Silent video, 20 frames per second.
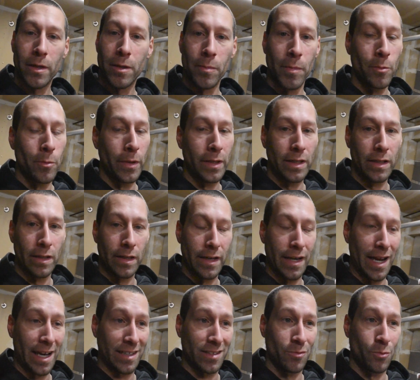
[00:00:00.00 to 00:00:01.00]
going to be windy the
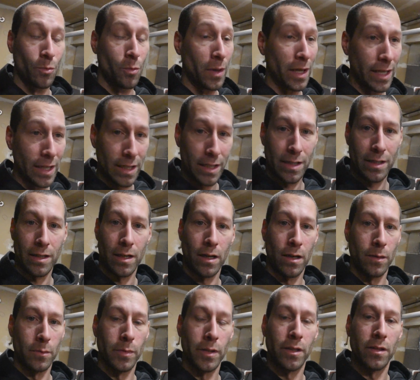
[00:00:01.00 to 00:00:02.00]
next week
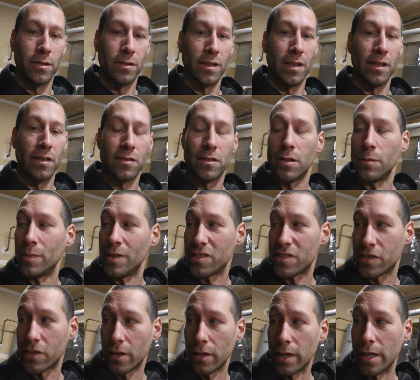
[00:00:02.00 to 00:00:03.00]
because it is going to be
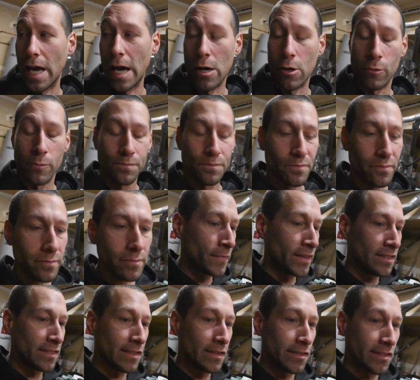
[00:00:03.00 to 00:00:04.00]
sunny out.
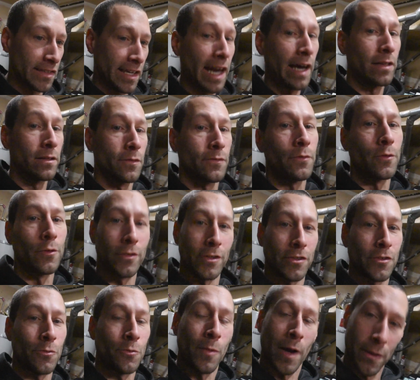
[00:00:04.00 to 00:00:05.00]
This is
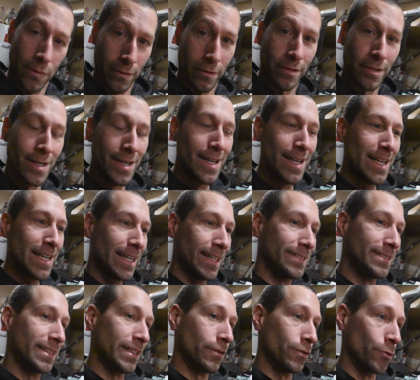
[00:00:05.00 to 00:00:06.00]
California's weather.
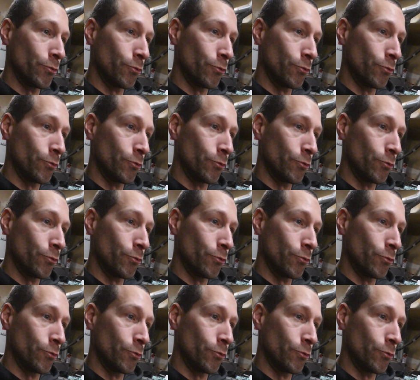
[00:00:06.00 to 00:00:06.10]
It's either